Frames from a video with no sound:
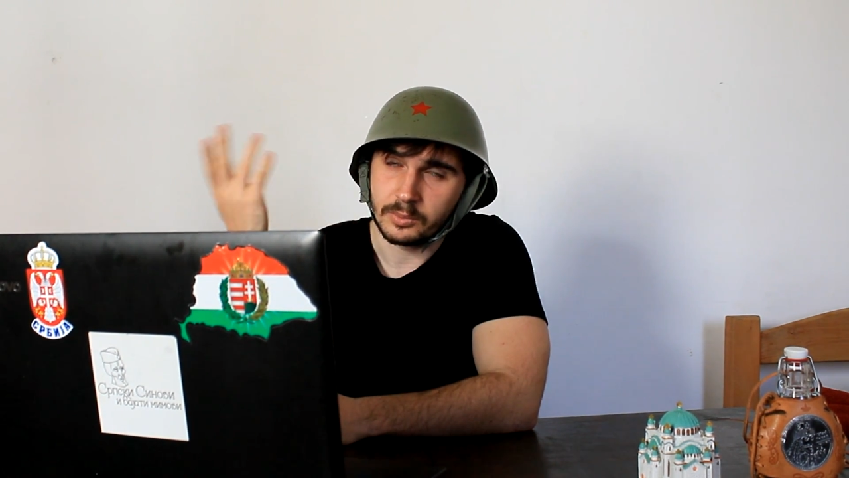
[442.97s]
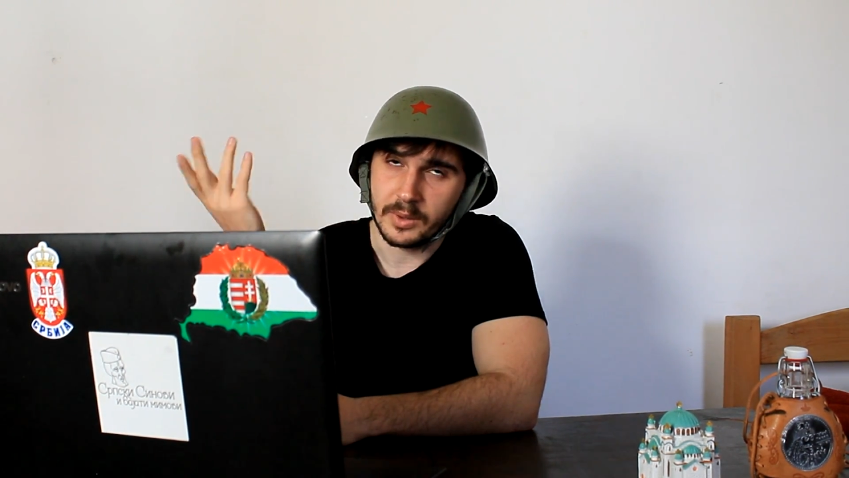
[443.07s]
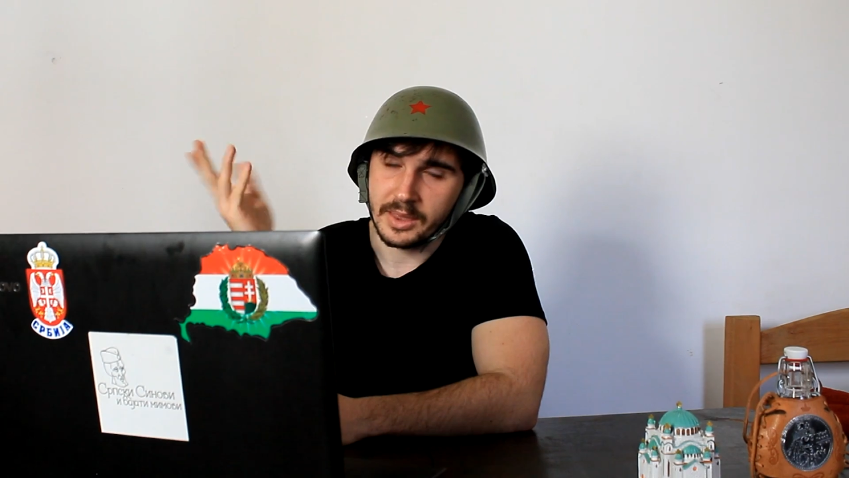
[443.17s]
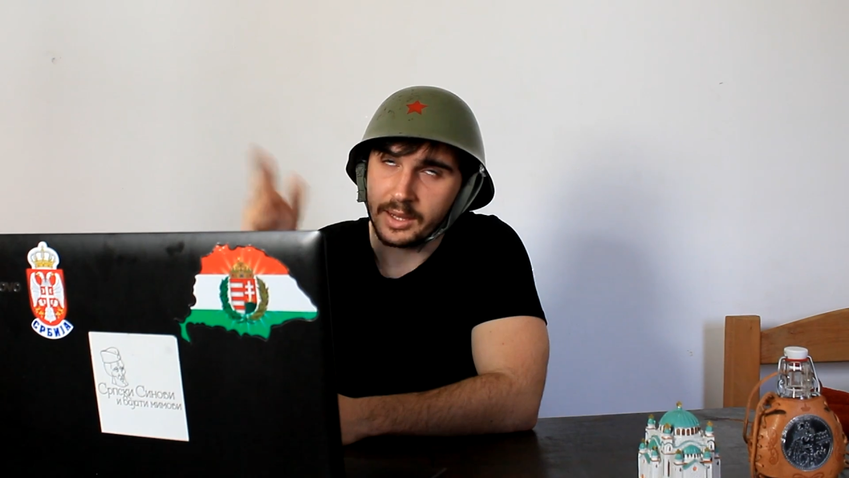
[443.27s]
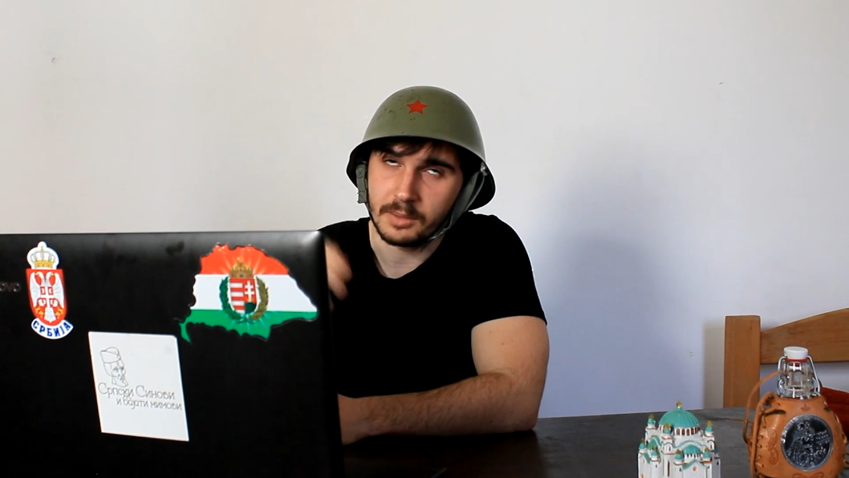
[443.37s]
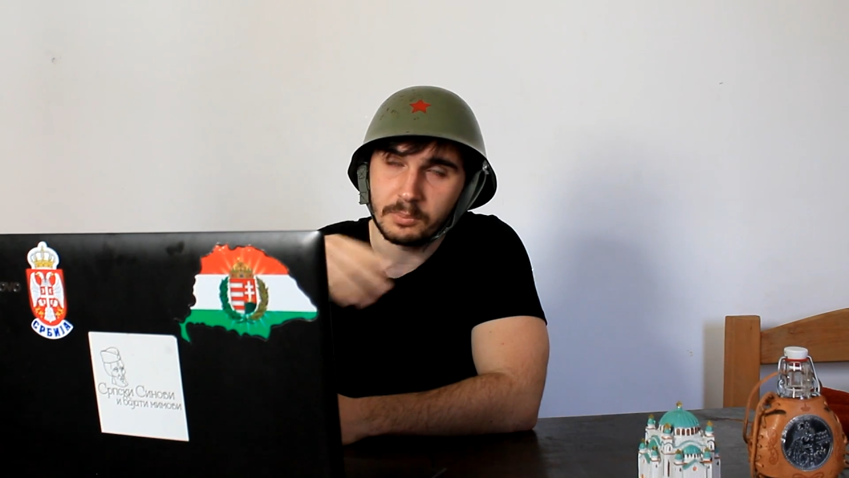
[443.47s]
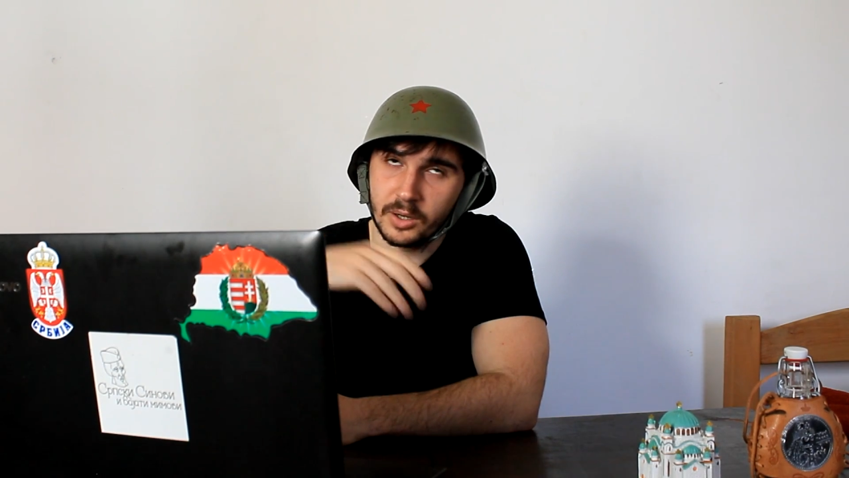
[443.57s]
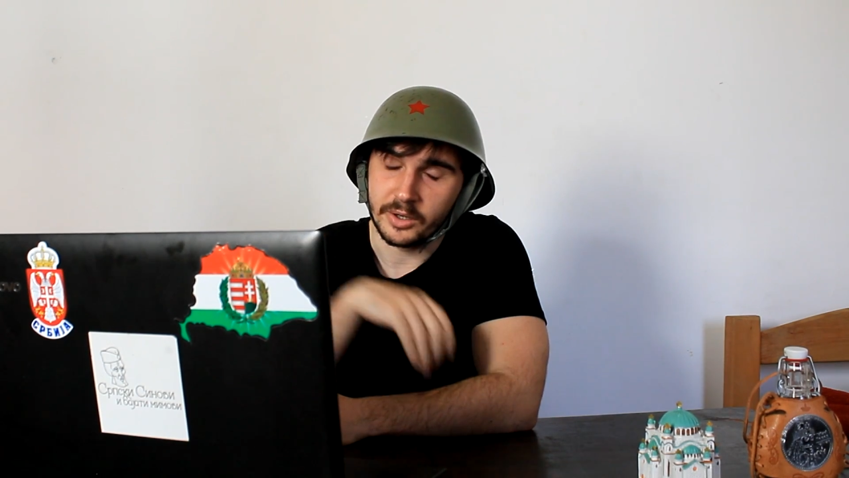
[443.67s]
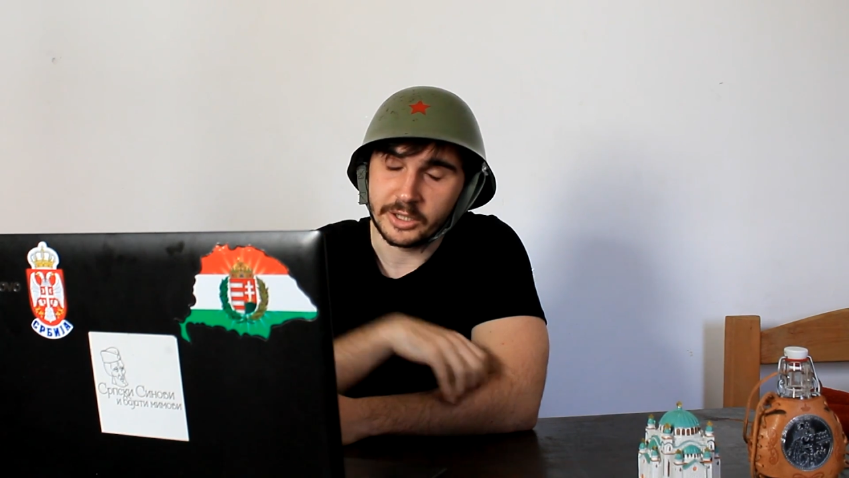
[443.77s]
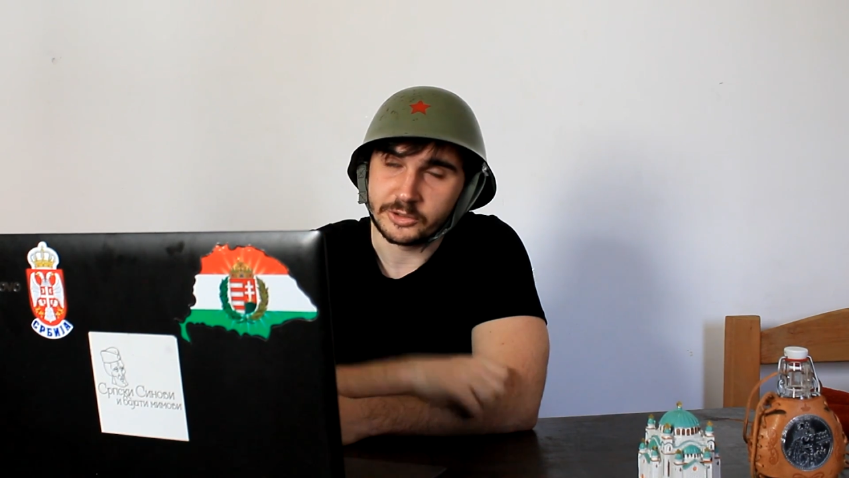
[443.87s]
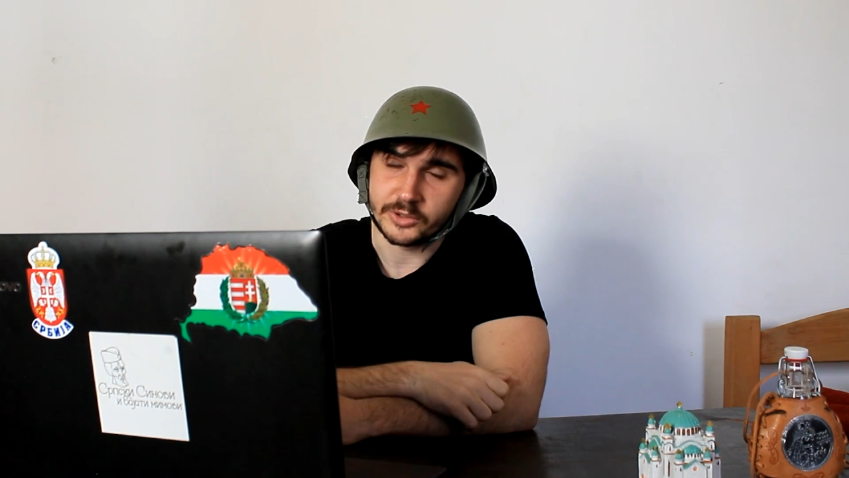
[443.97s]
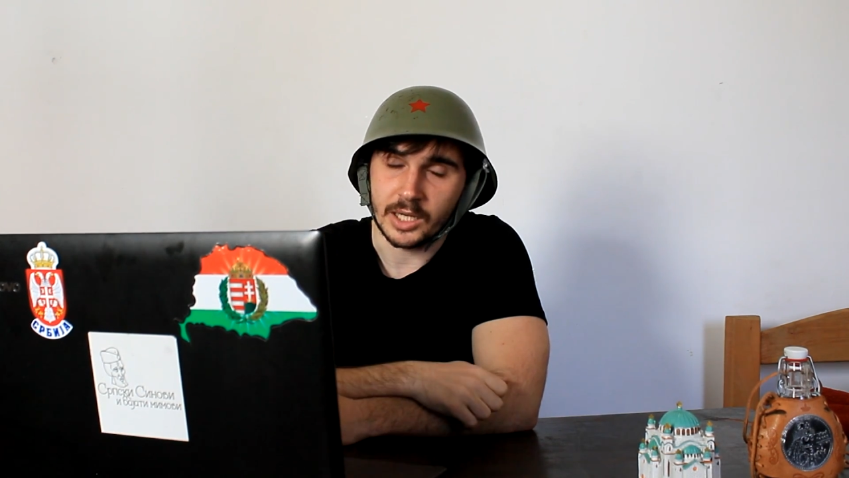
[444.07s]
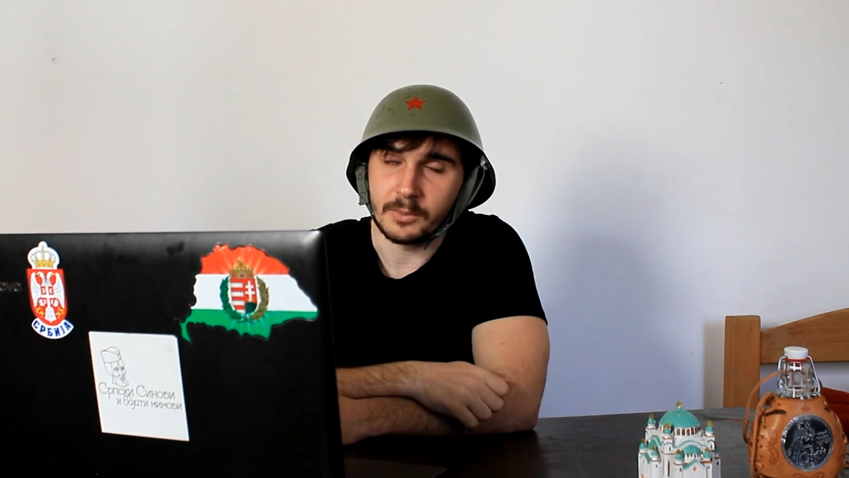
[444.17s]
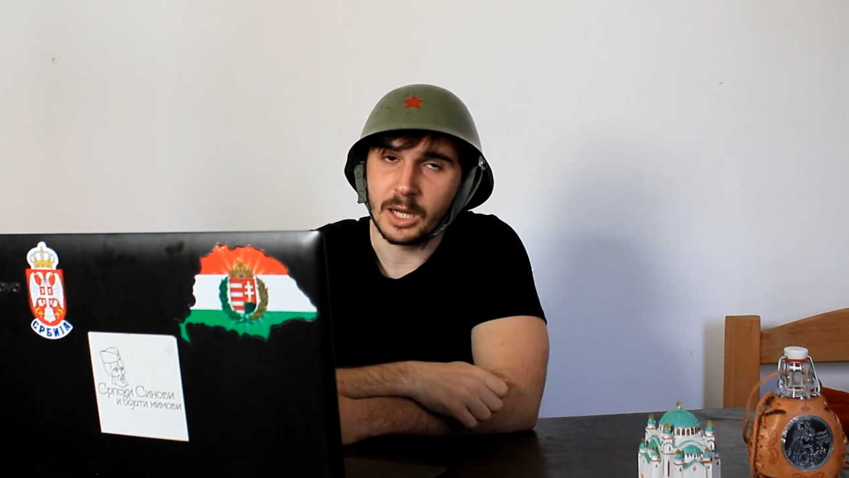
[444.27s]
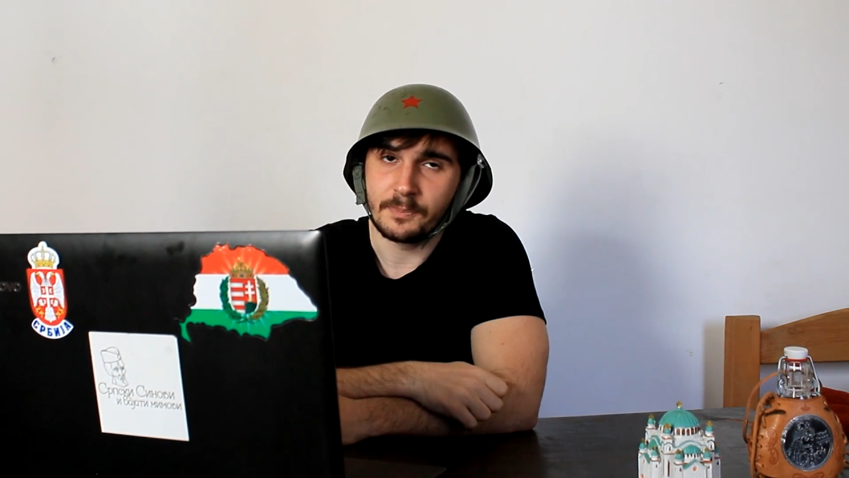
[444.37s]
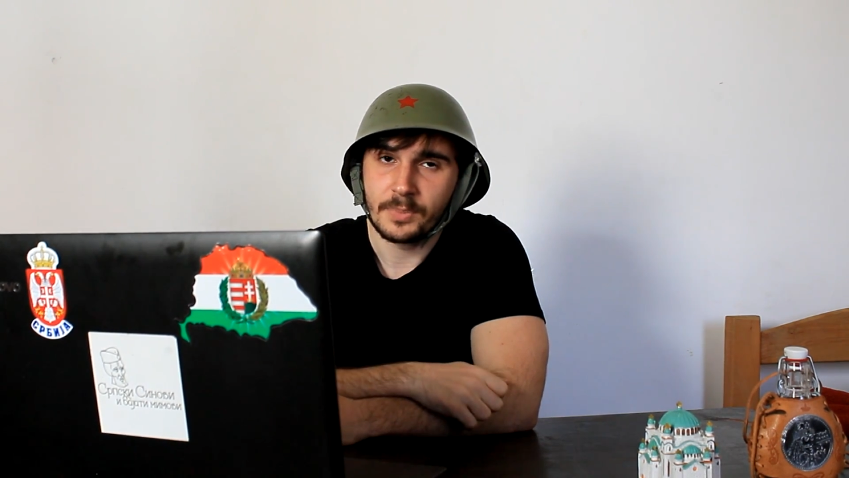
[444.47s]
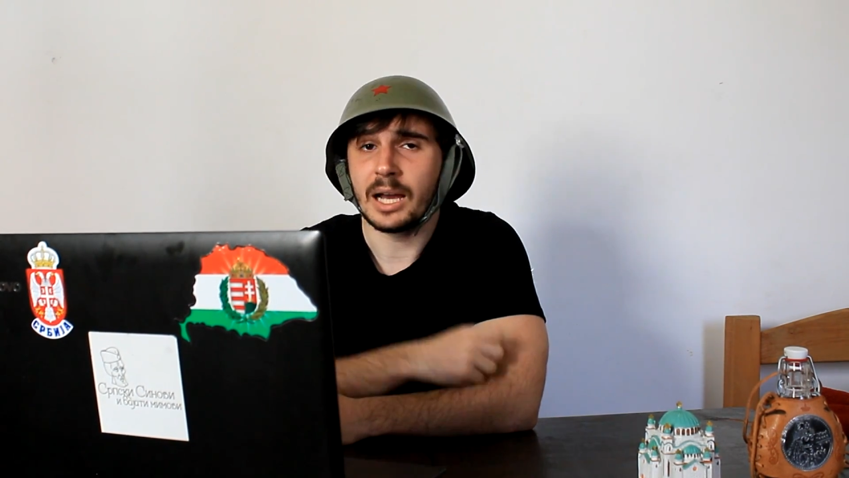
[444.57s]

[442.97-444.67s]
within the party drama.